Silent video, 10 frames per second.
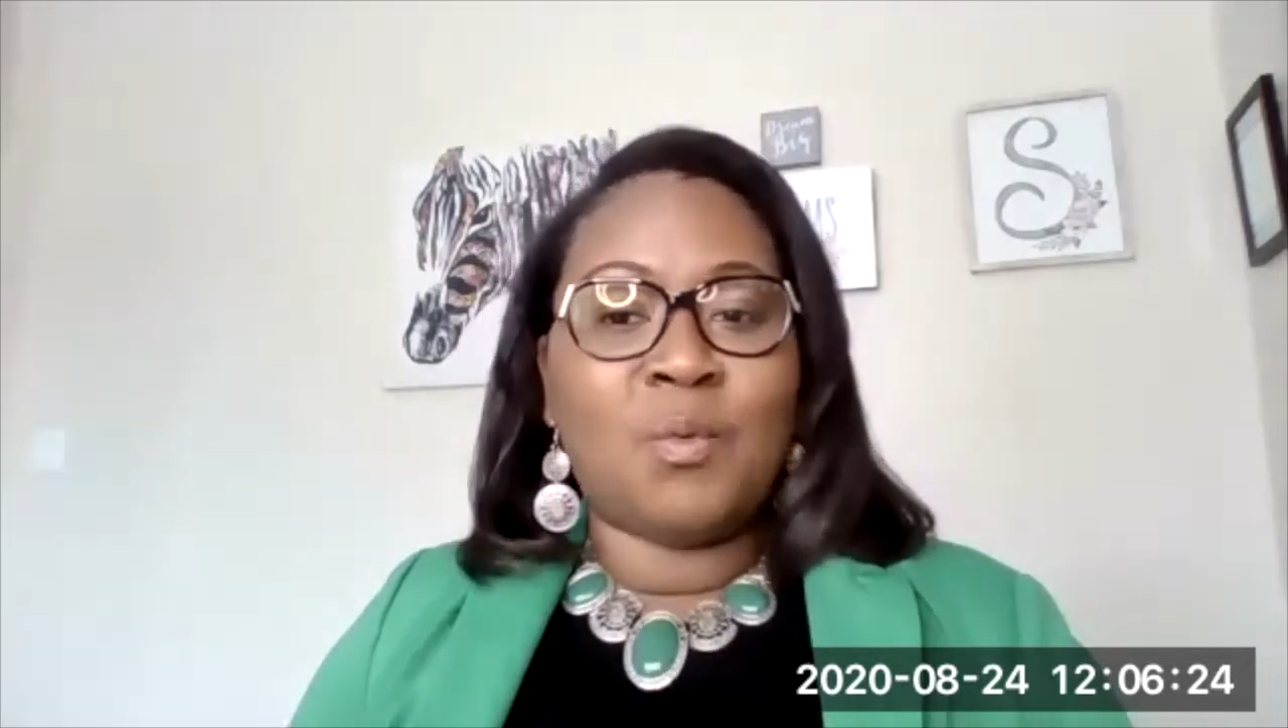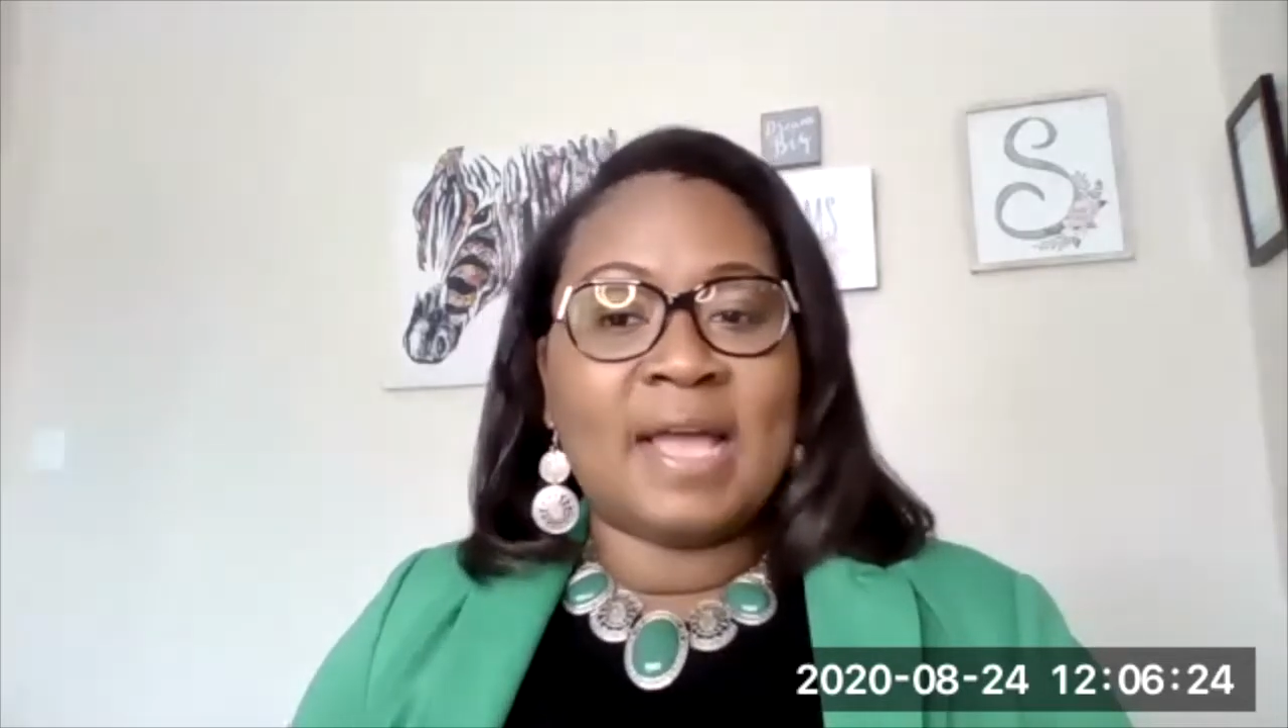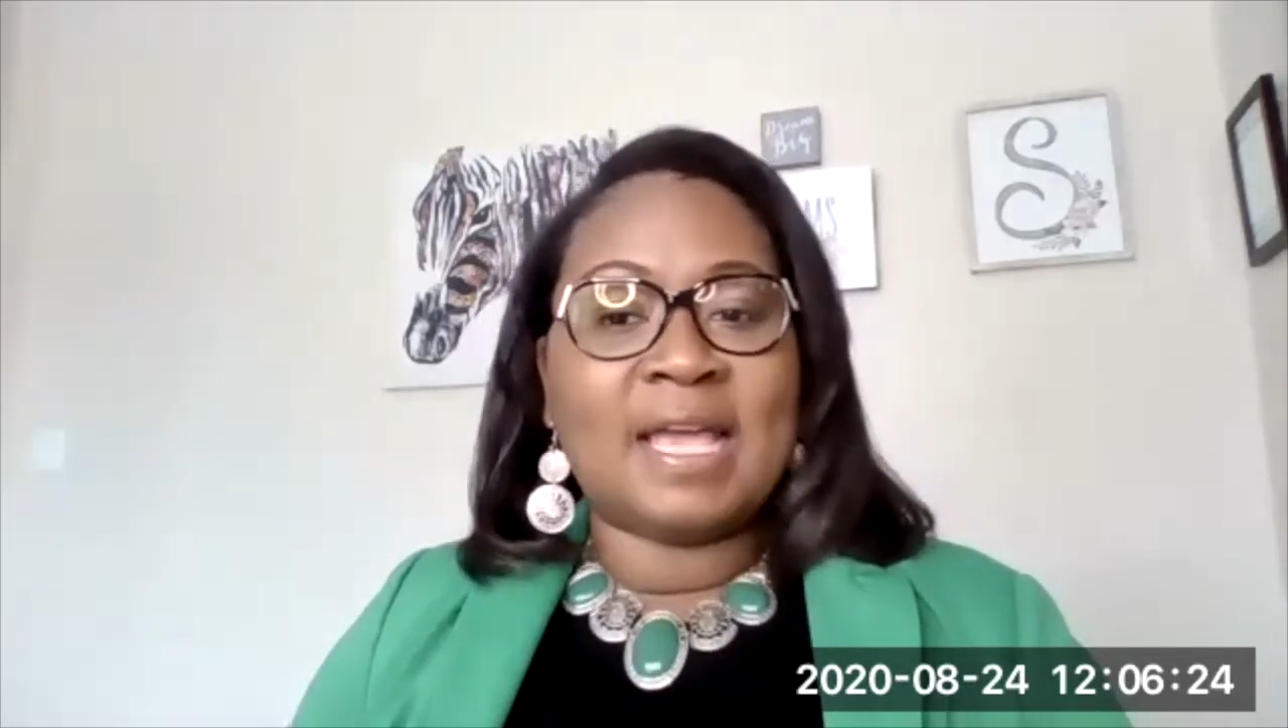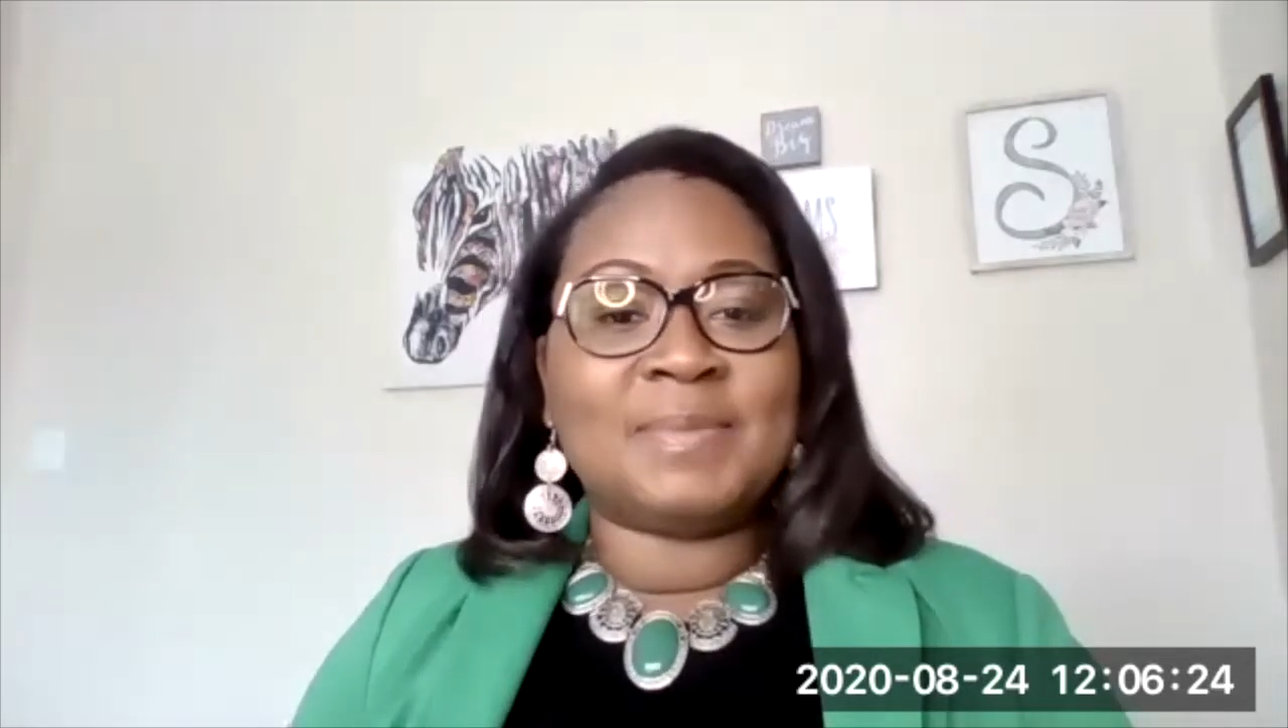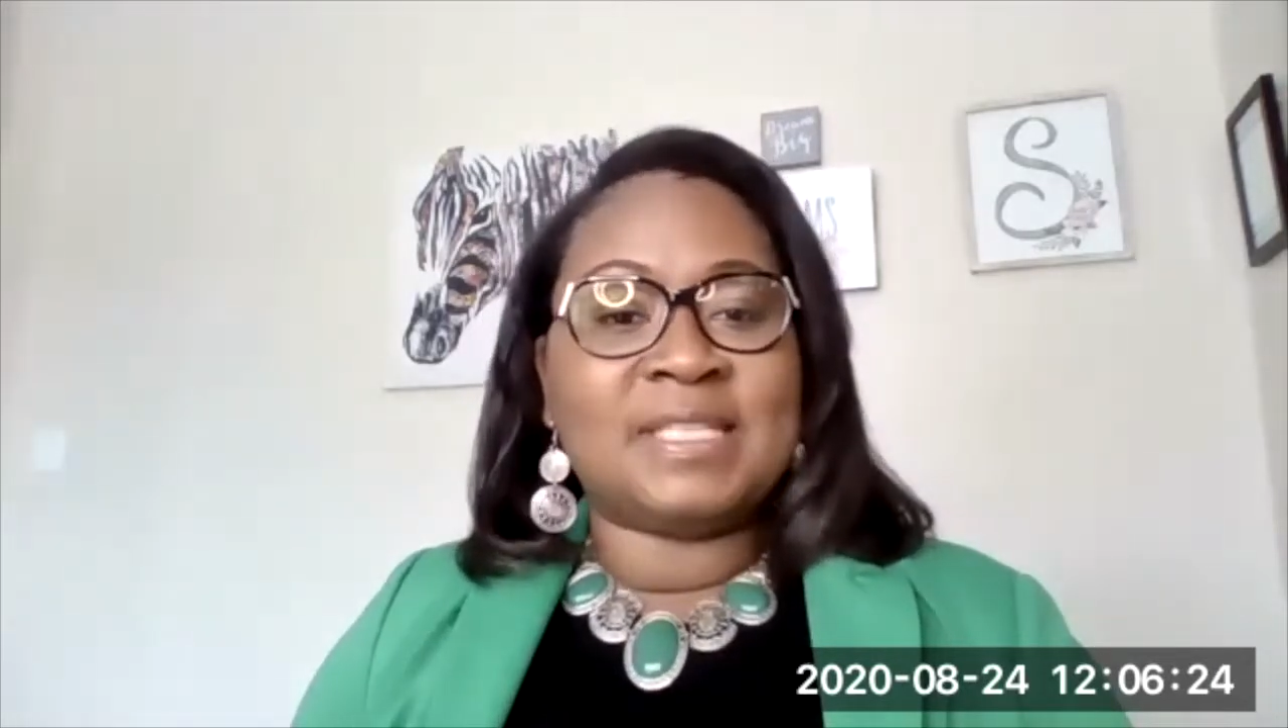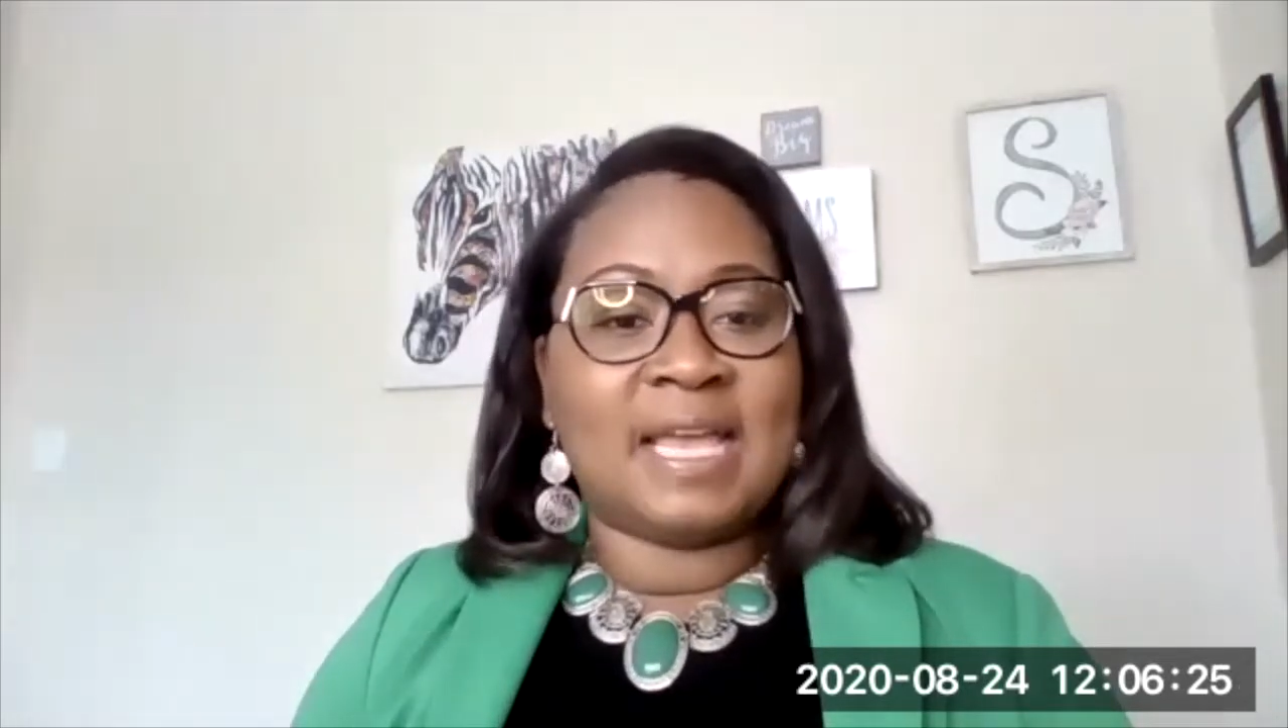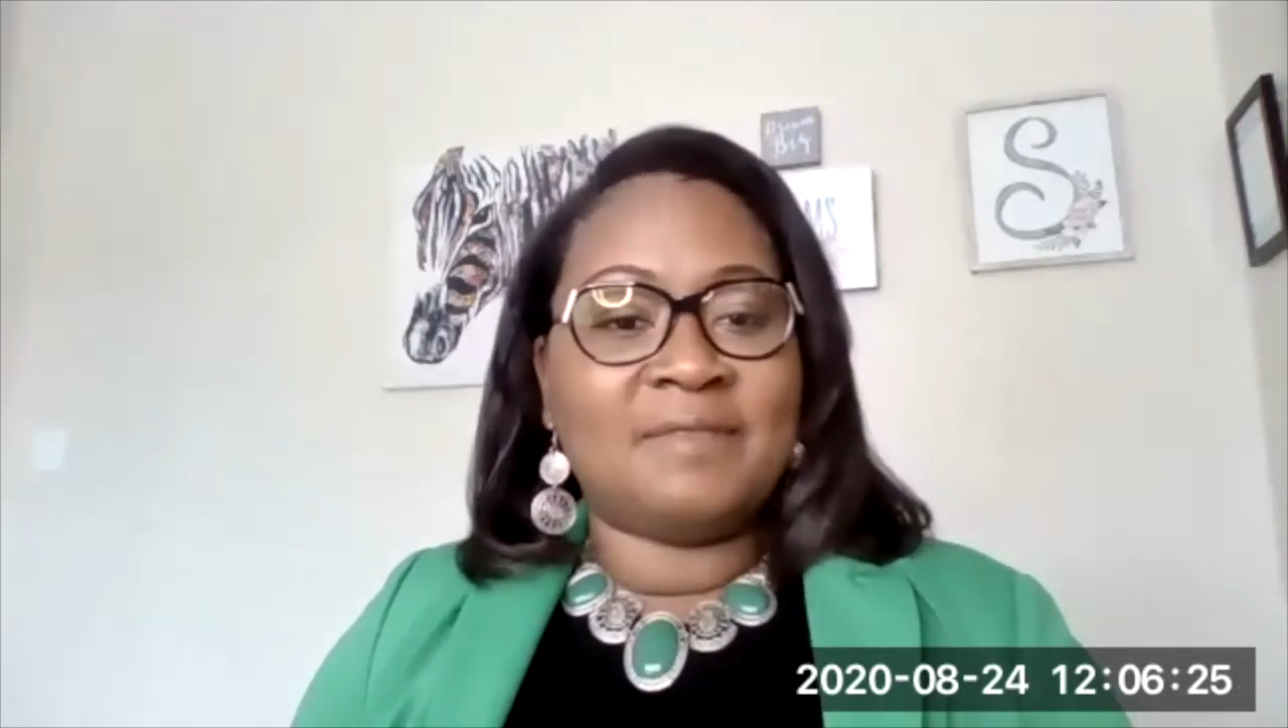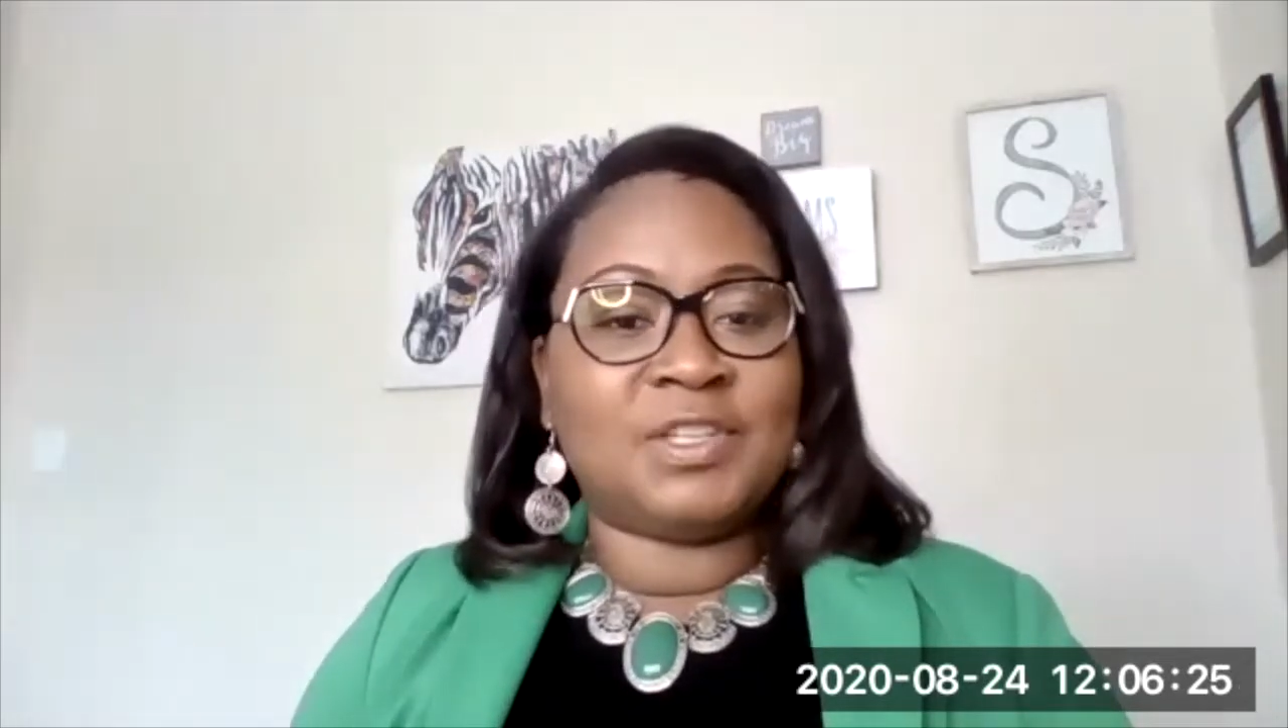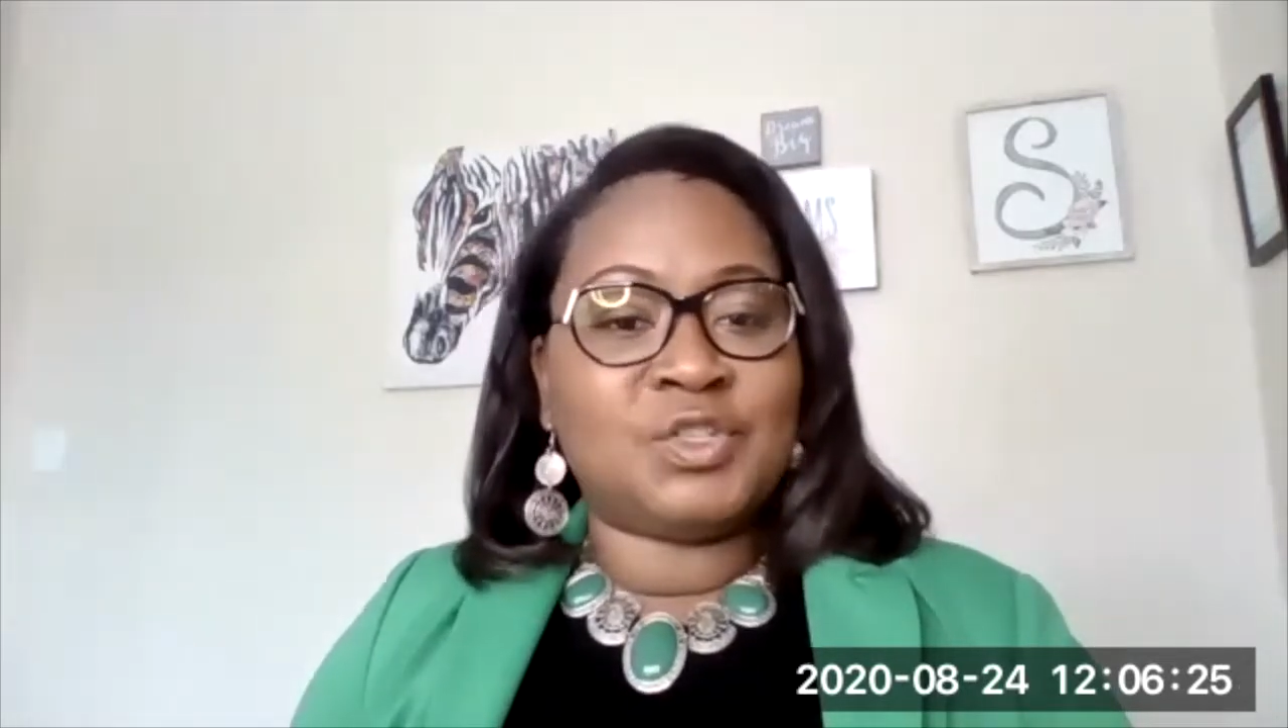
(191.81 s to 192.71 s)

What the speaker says: YMCA of the